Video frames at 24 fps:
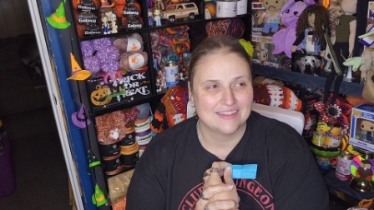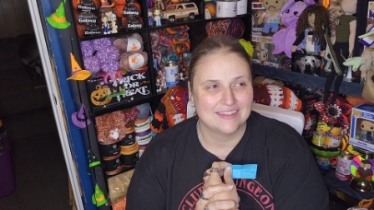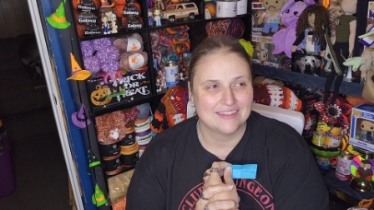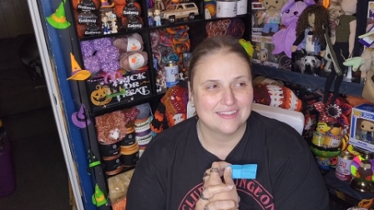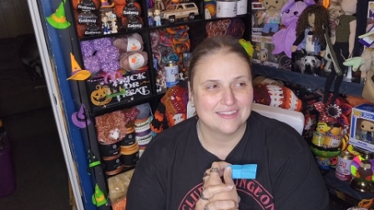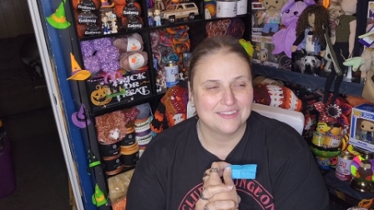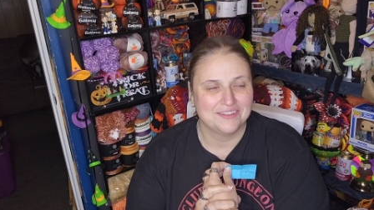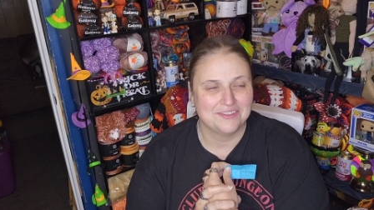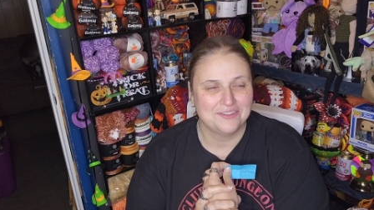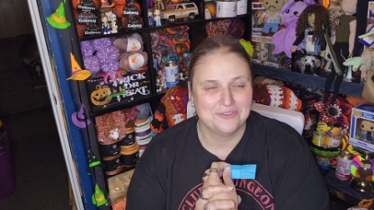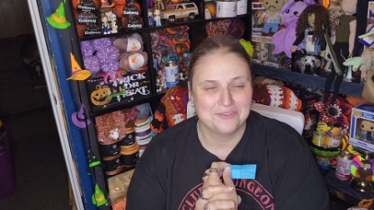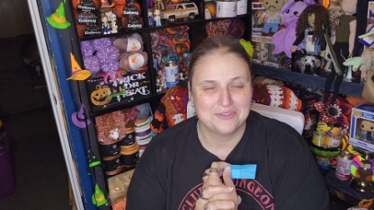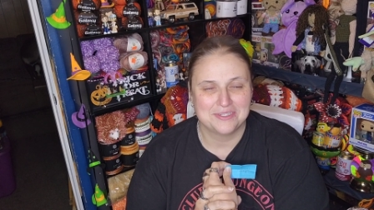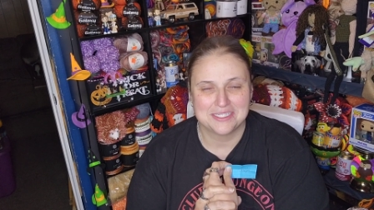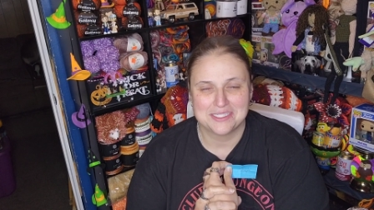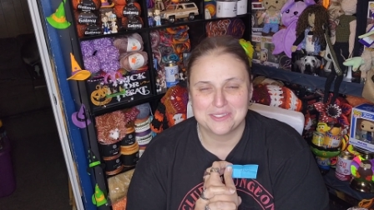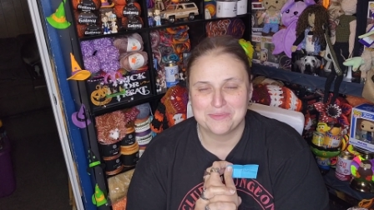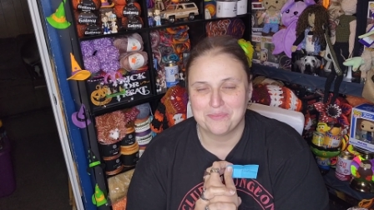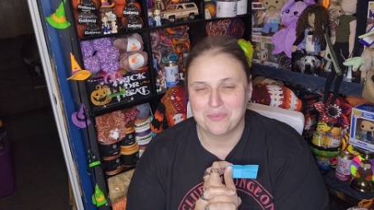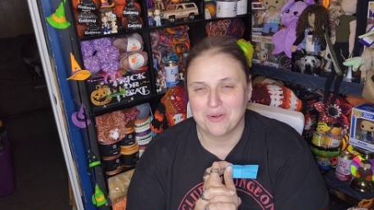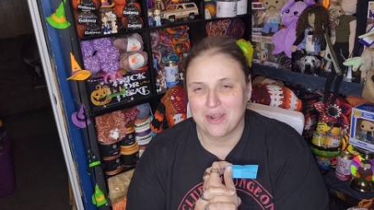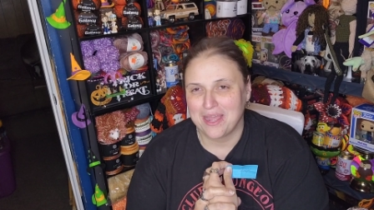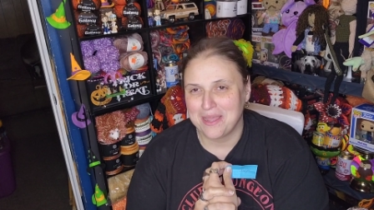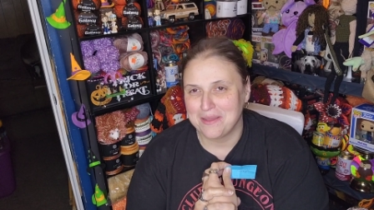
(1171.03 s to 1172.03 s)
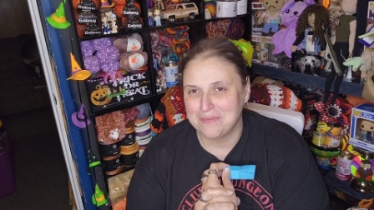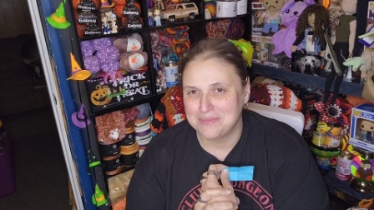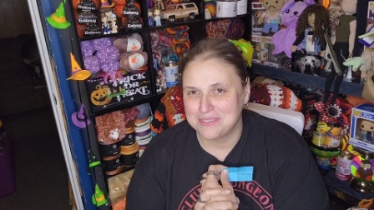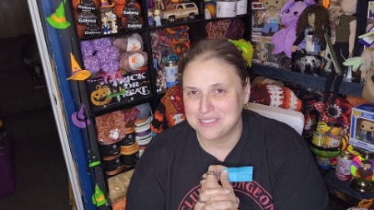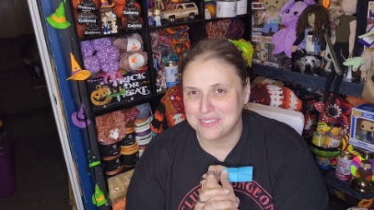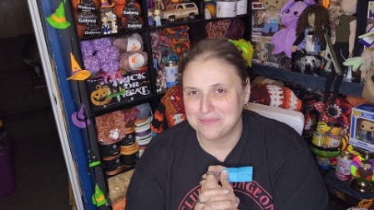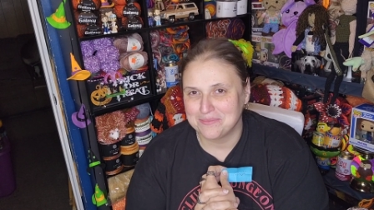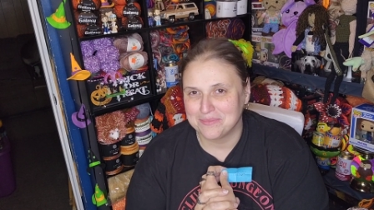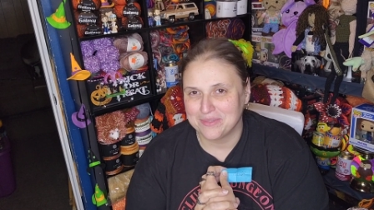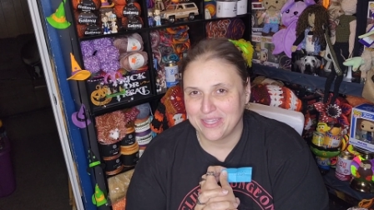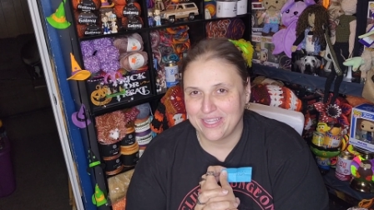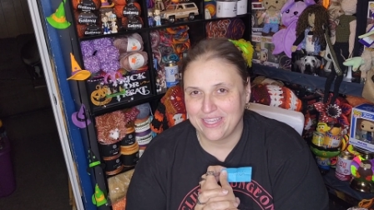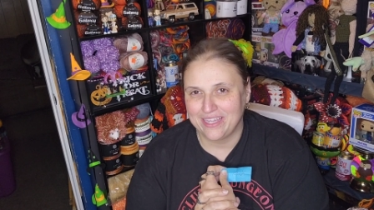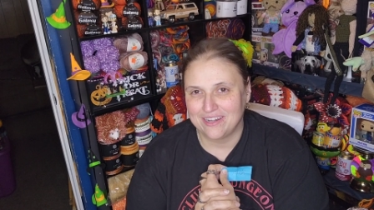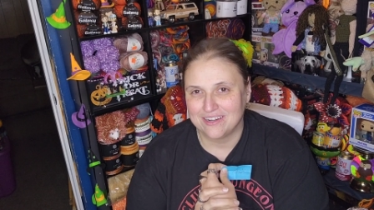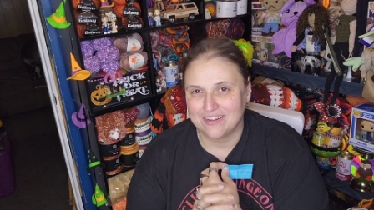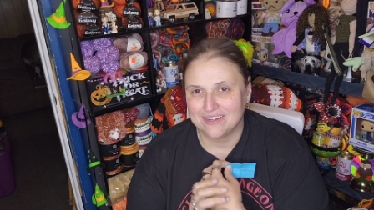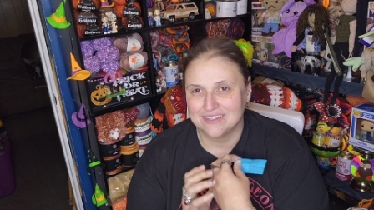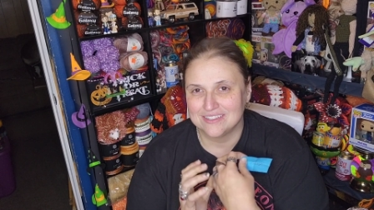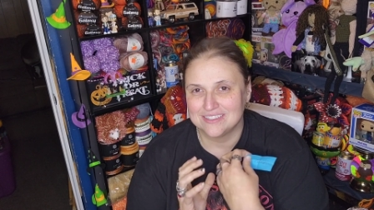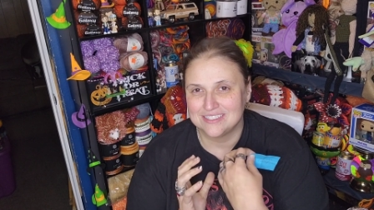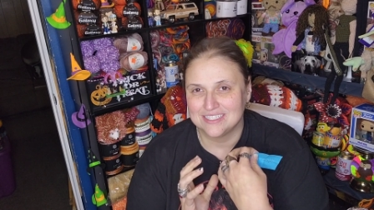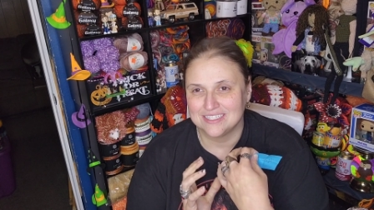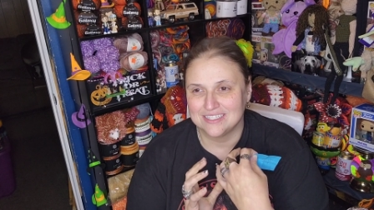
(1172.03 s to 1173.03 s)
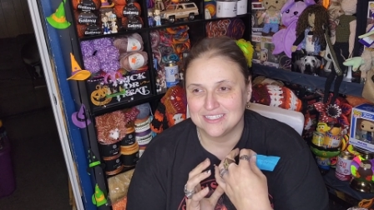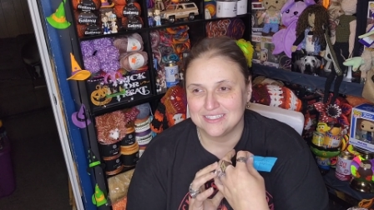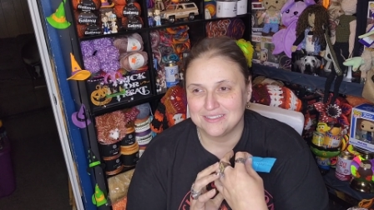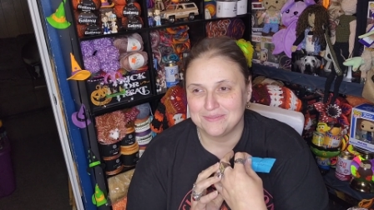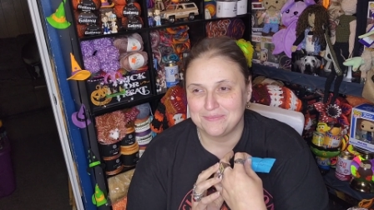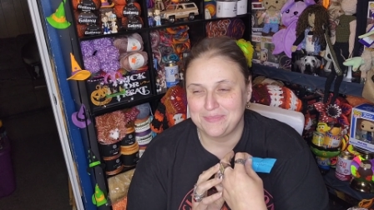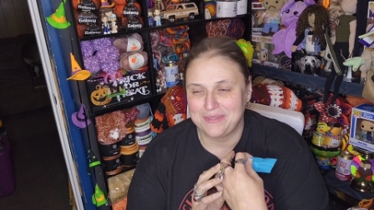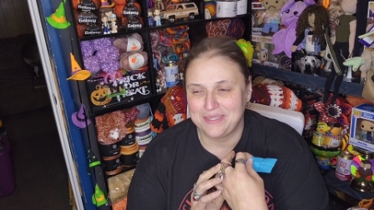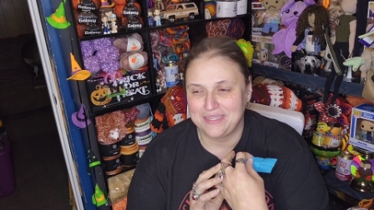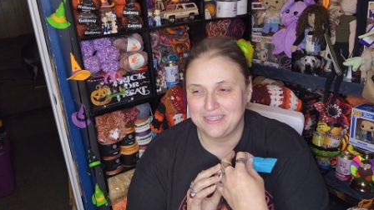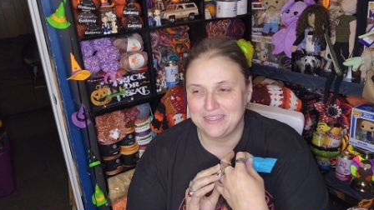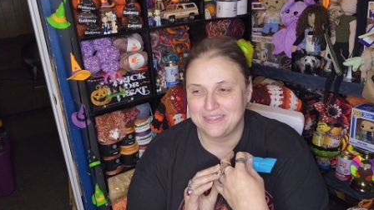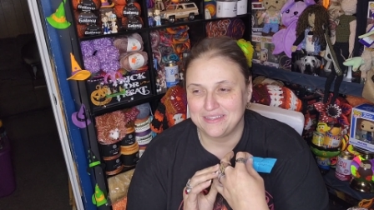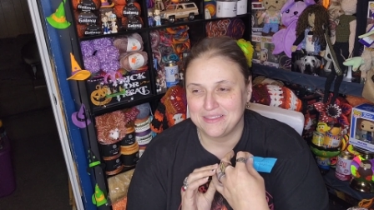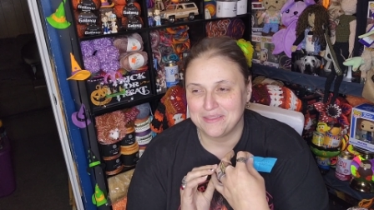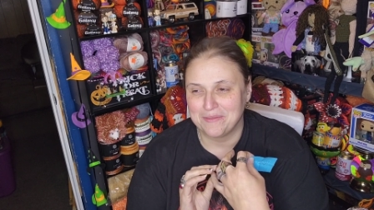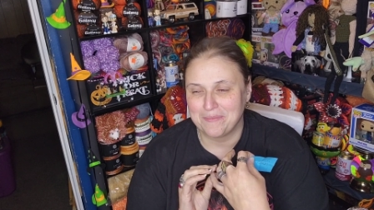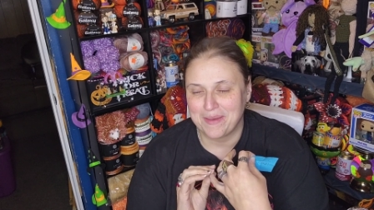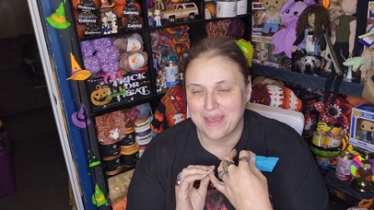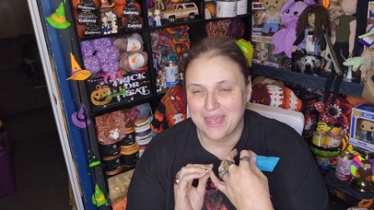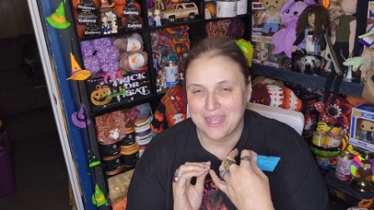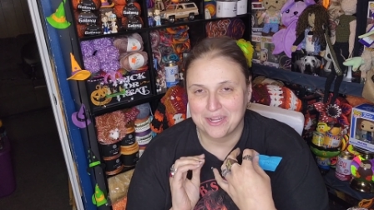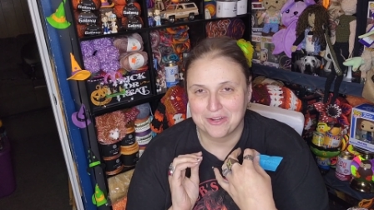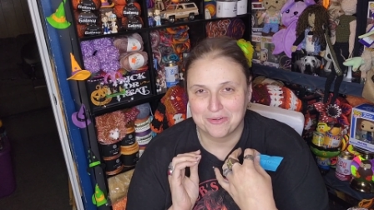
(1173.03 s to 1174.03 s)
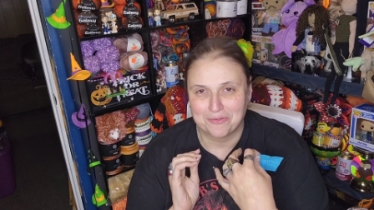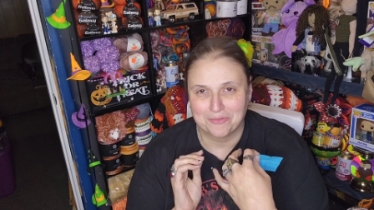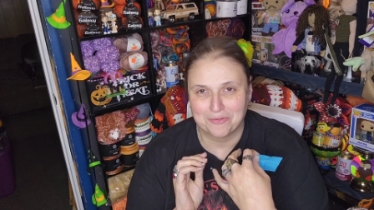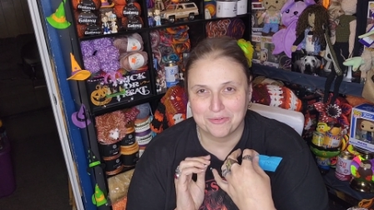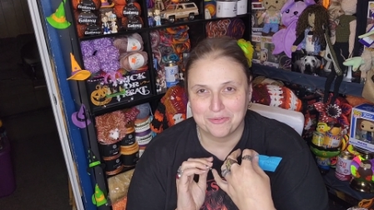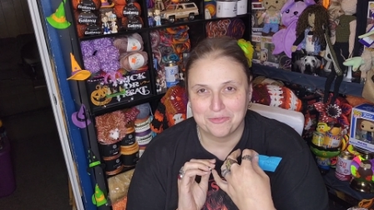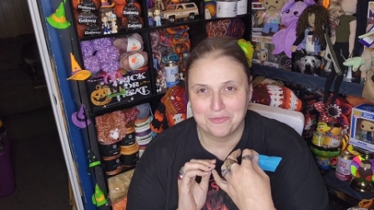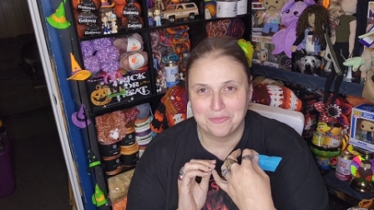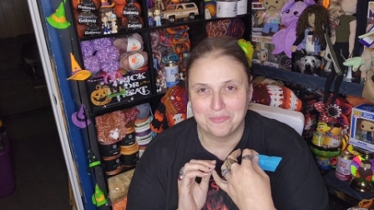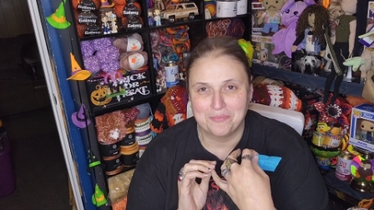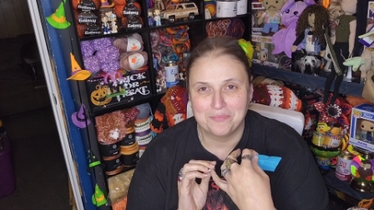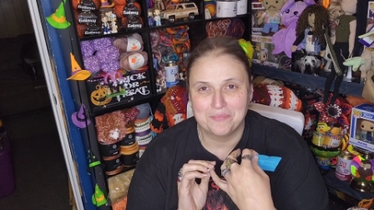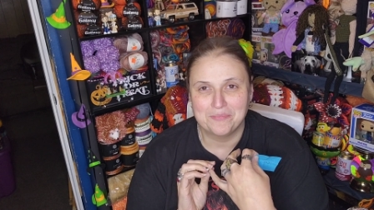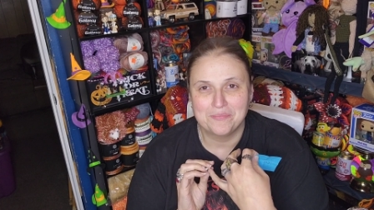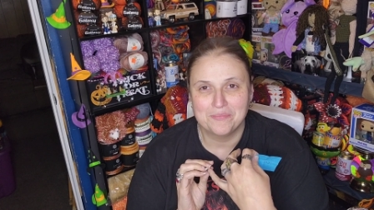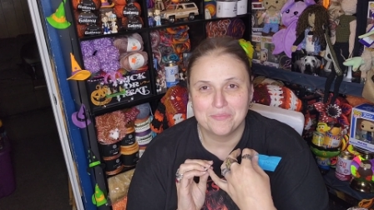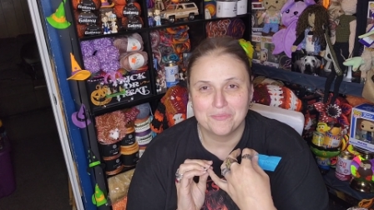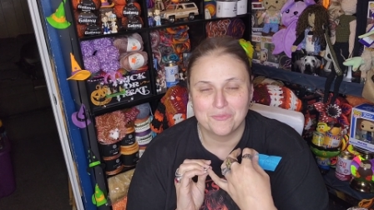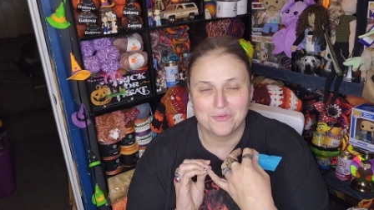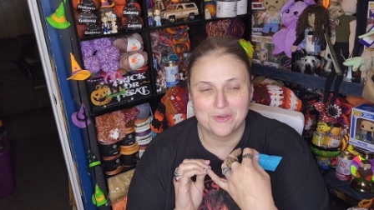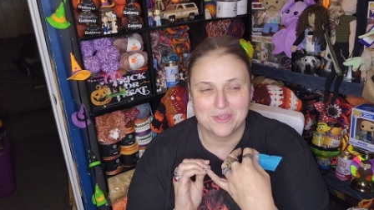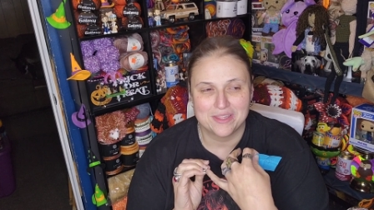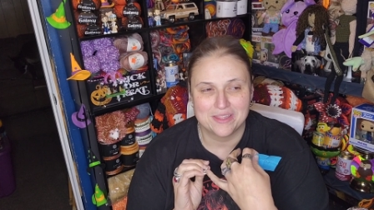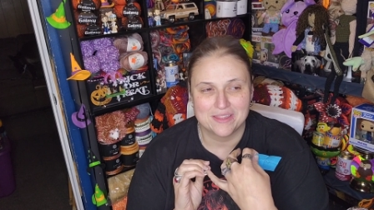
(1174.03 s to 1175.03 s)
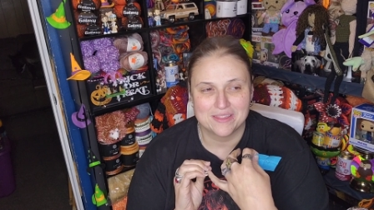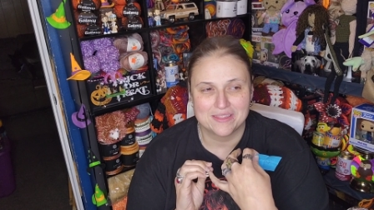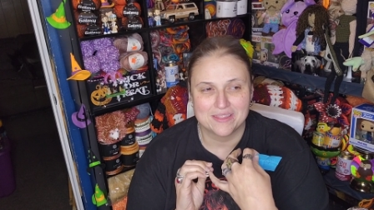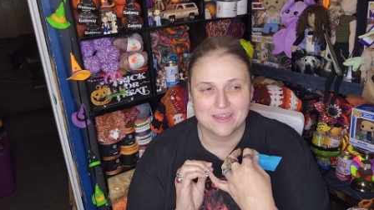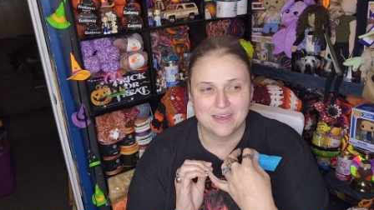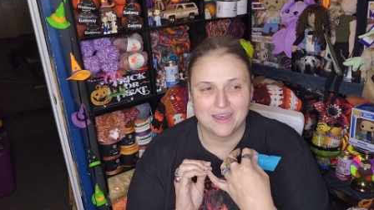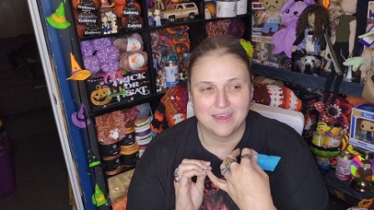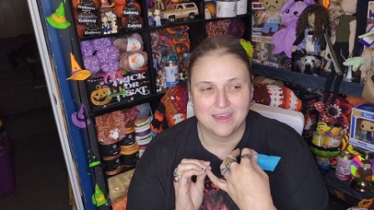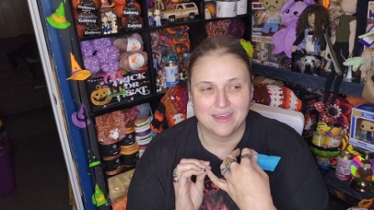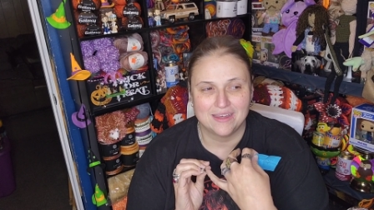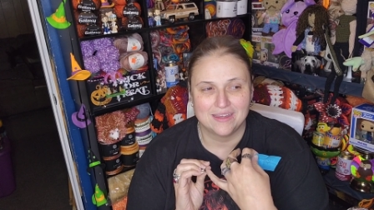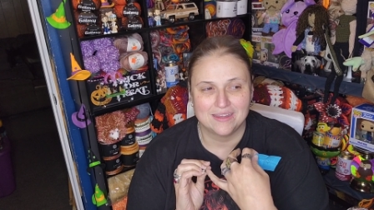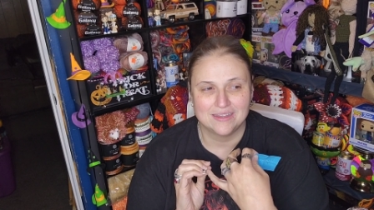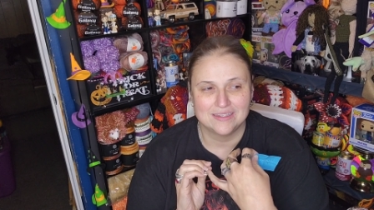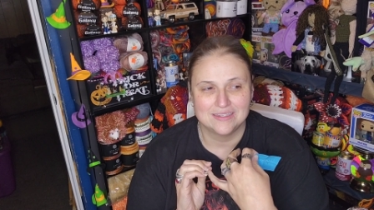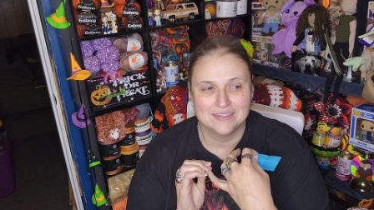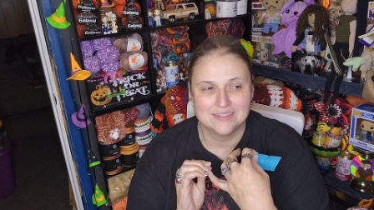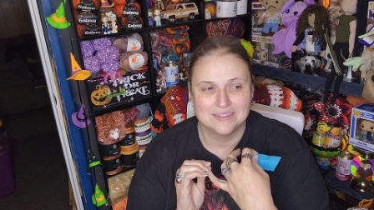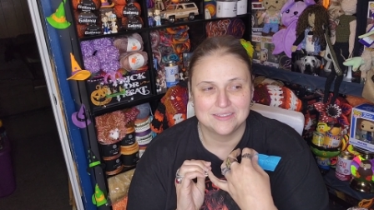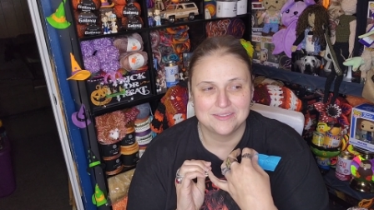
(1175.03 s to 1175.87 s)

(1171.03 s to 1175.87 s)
Lucas bribes him later to be in the back room with uh,